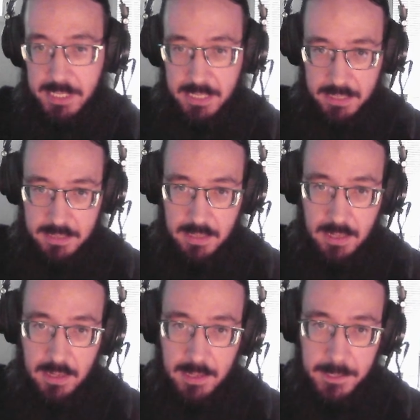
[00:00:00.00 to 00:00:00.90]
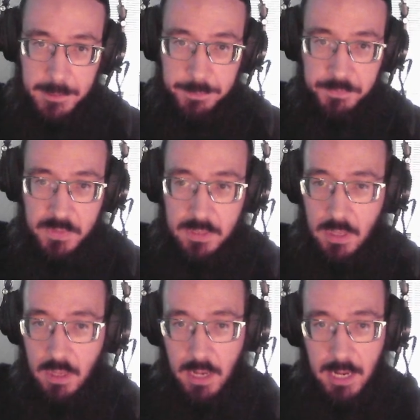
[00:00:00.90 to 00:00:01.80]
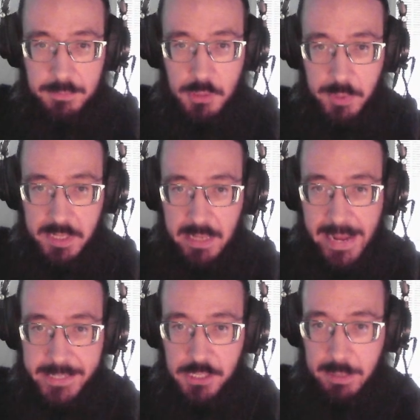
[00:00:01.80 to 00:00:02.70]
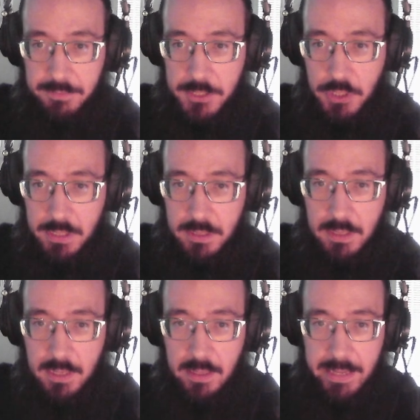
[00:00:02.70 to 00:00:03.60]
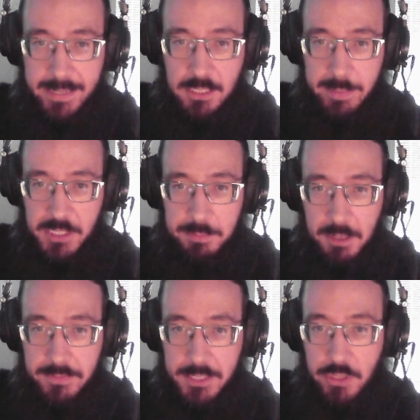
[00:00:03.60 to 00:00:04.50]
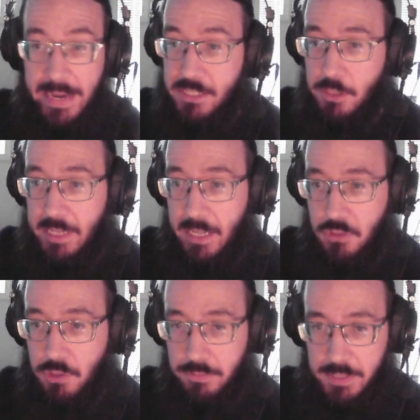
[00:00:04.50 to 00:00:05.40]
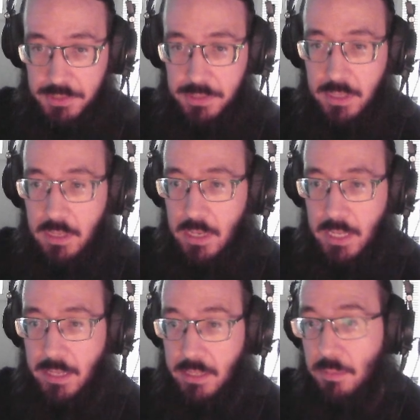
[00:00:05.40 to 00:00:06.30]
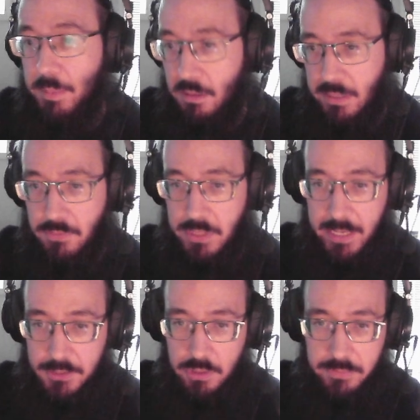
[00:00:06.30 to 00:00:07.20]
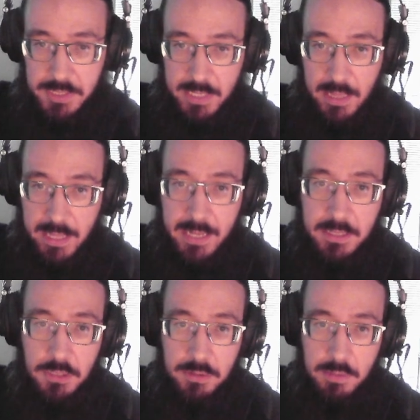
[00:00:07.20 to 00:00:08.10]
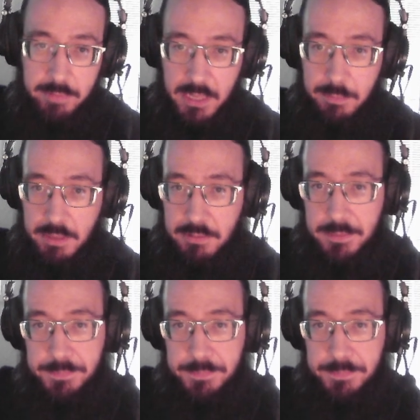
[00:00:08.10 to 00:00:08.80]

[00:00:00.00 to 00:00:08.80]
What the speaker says: need. So we're going to ask about fishing, ask about small fish, ask about anchovies. And then he'll give you the anchovies. And then you can rent the boat.